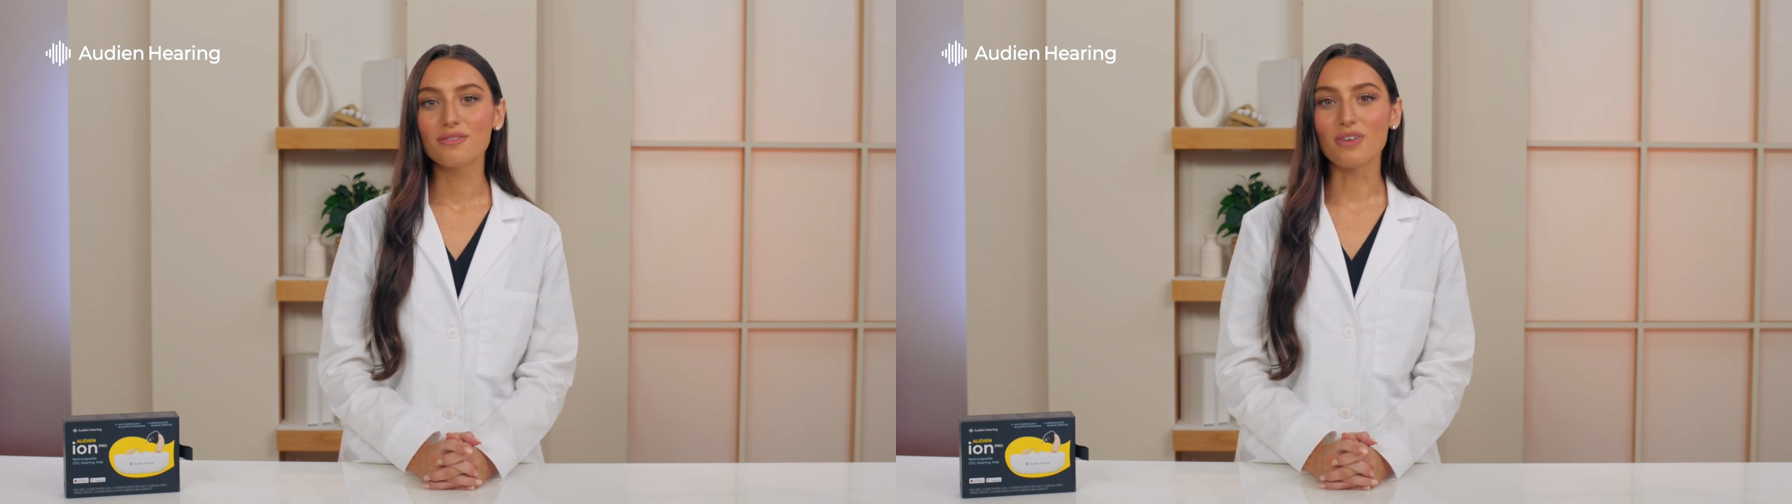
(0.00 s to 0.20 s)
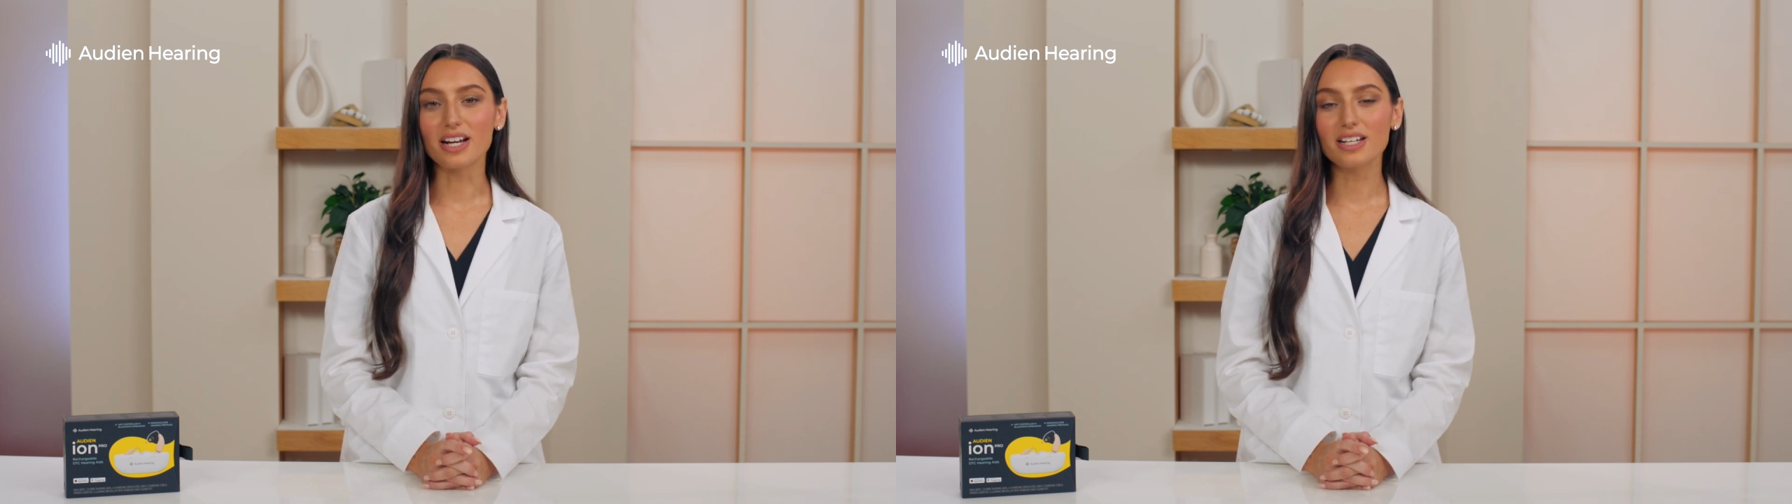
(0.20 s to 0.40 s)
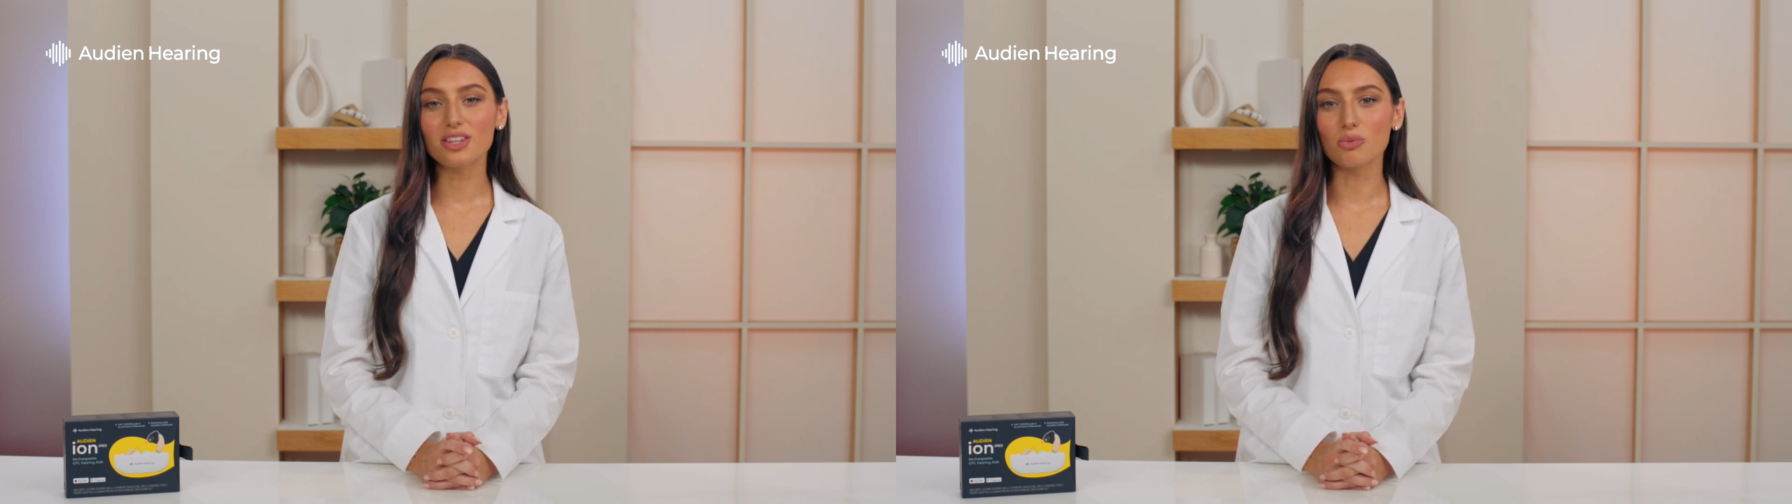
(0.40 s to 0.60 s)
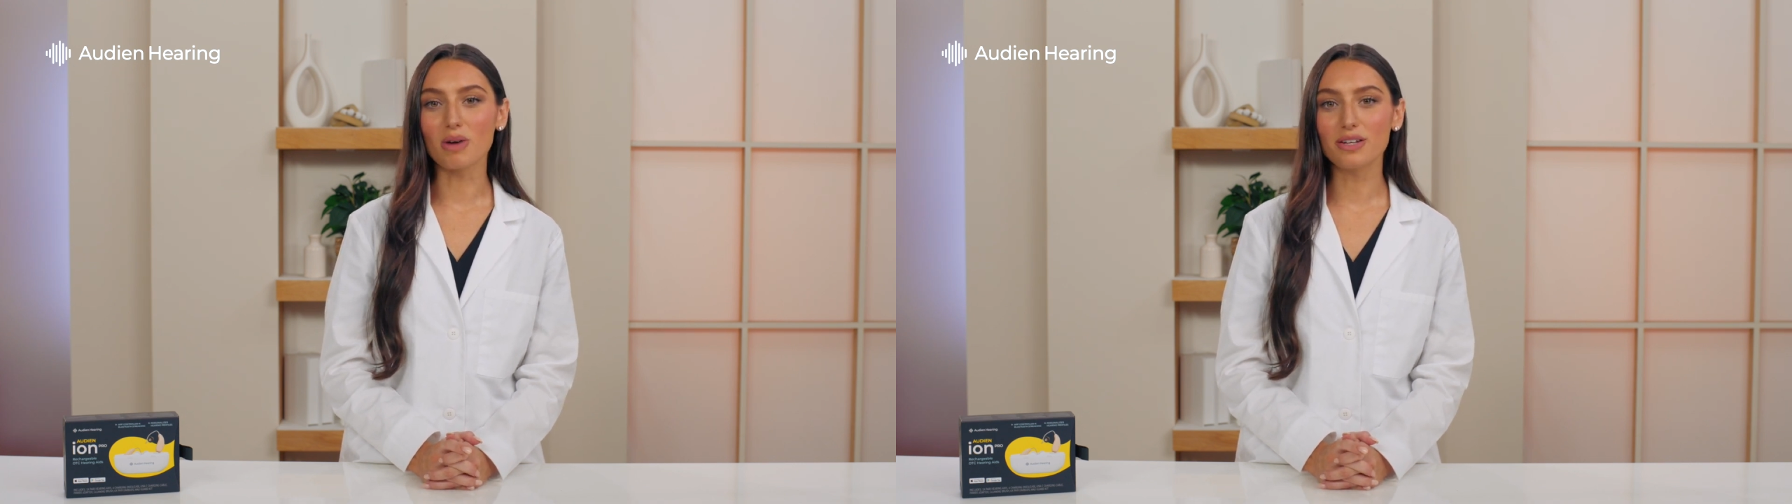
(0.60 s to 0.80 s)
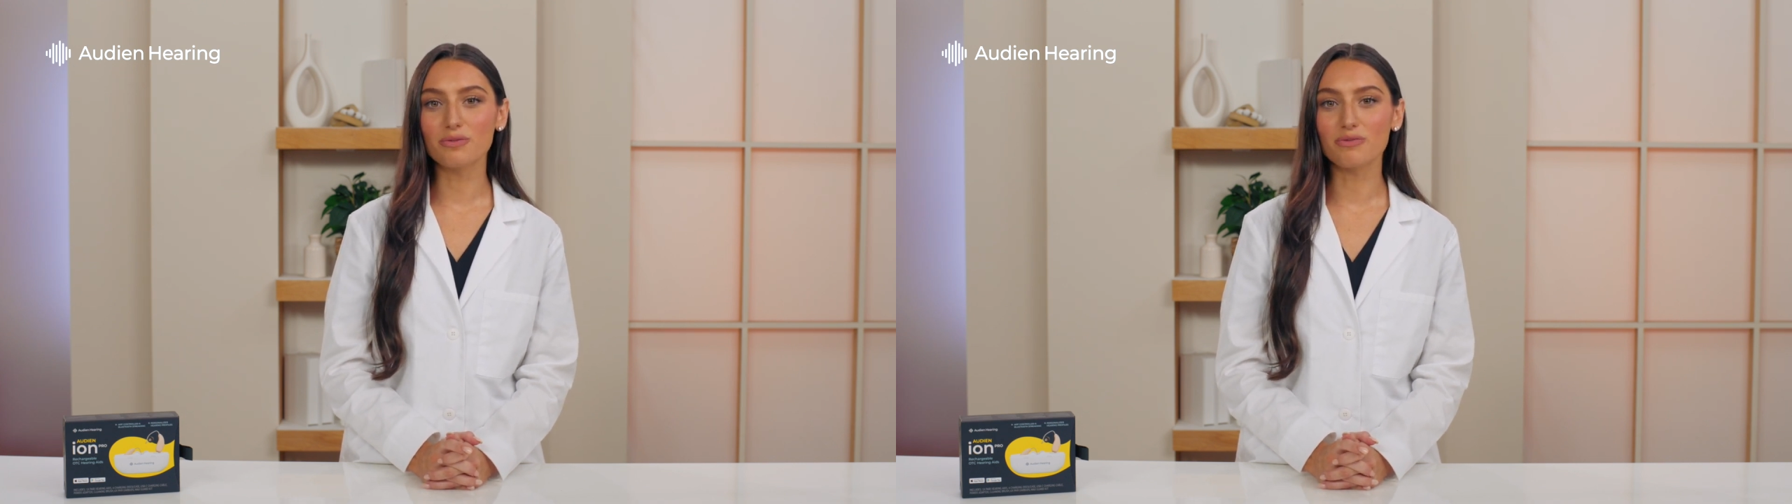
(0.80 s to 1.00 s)
Finding the
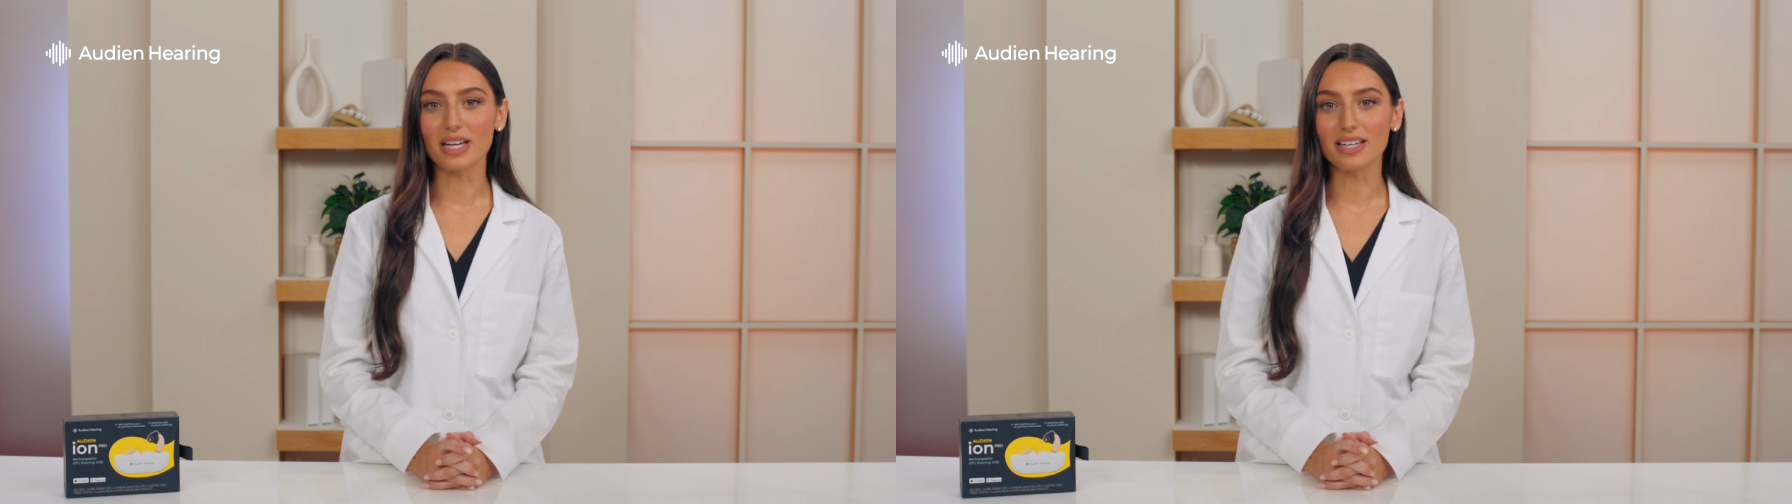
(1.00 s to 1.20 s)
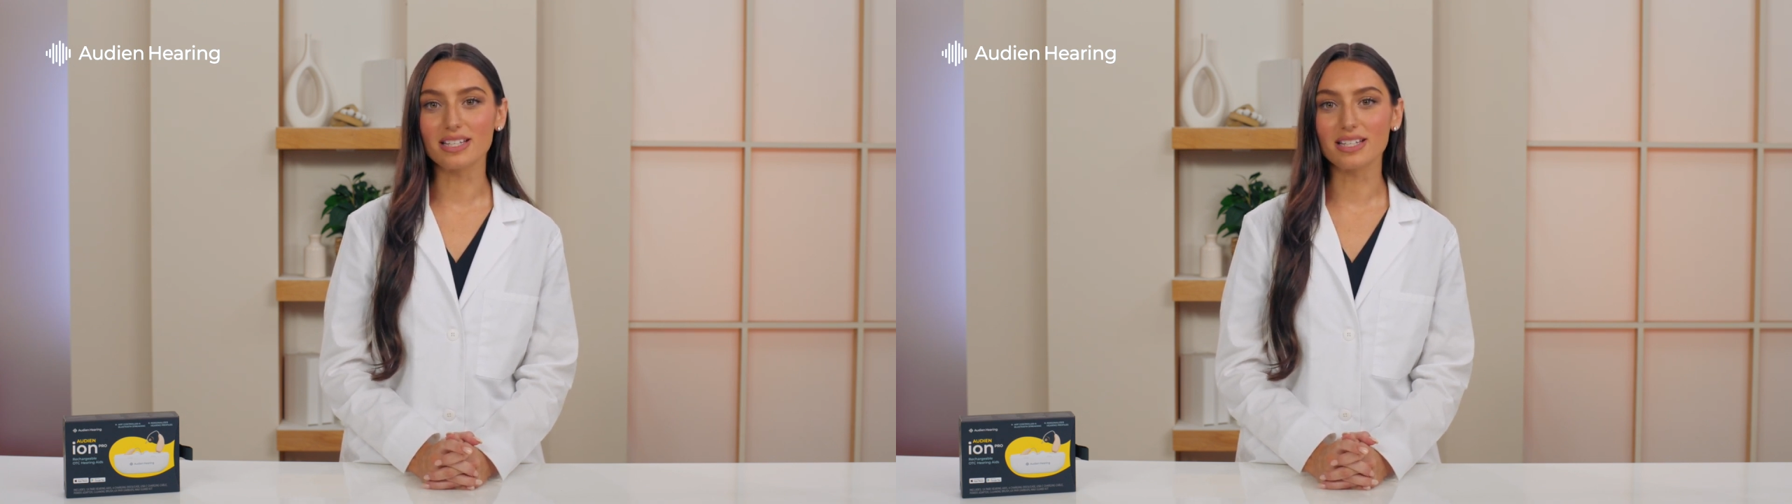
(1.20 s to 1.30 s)
right fit